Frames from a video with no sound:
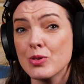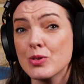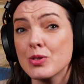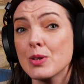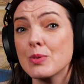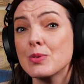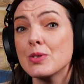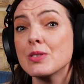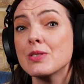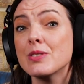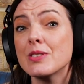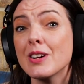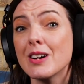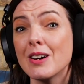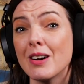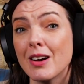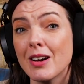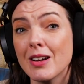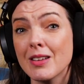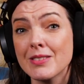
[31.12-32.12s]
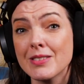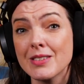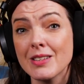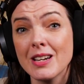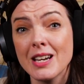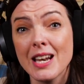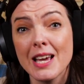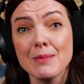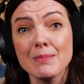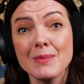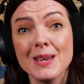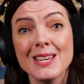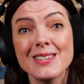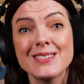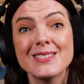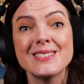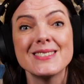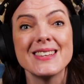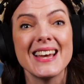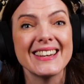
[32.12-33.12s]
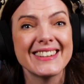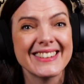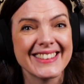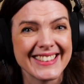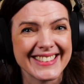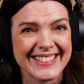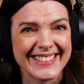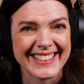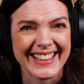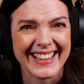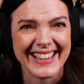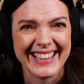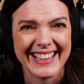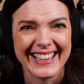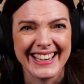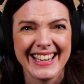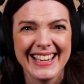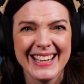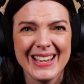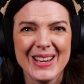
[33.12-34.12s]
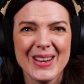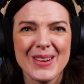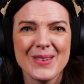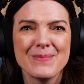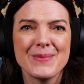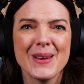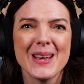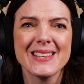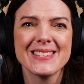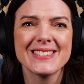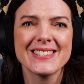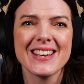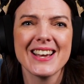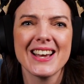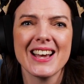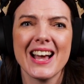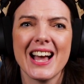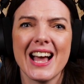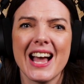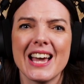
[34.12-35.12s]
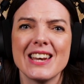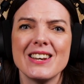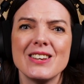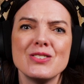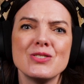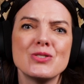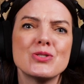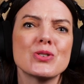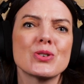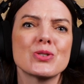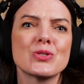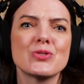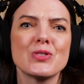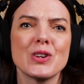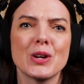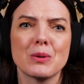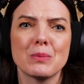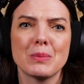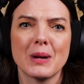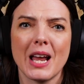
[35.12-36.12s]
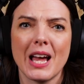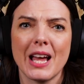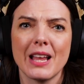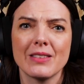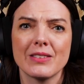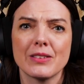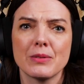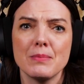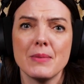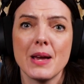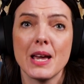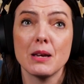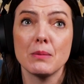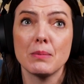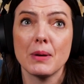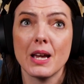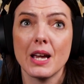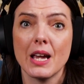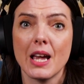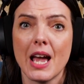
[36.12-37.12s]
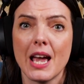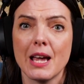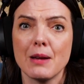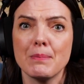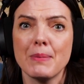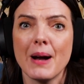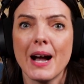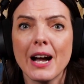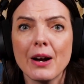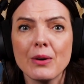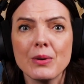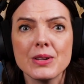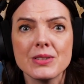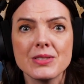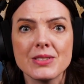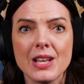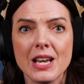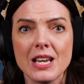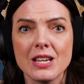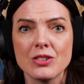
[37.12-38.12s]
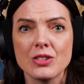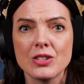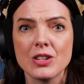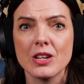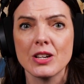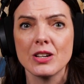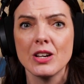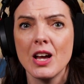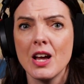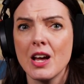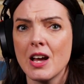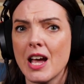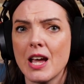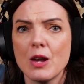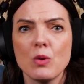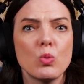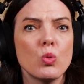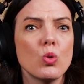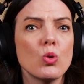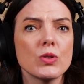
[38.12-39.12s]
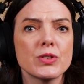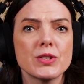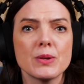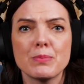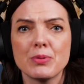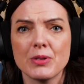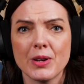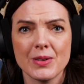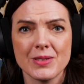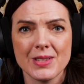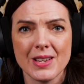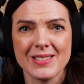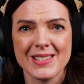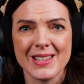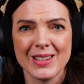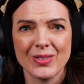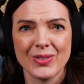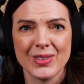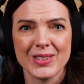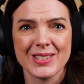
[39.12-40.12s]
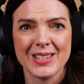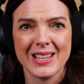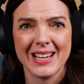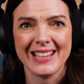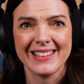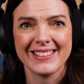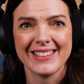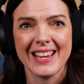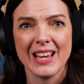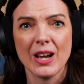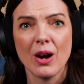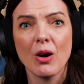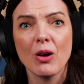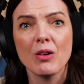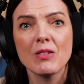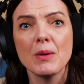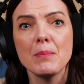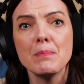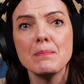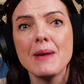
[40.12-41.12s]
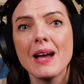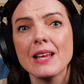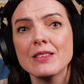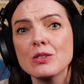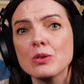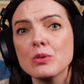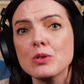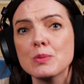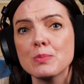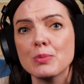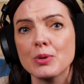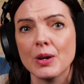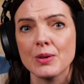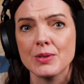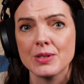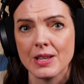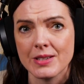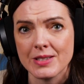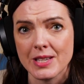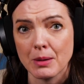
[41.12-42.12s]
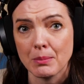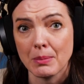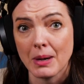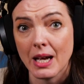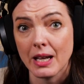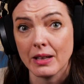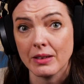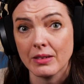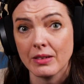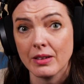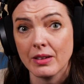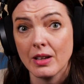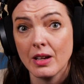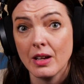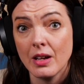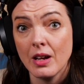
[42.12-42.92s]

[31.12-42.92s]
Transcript: So to start, let me set the scene. Picture an industrial plant, maybe a power station, a water processing facility, or a metals processing plant.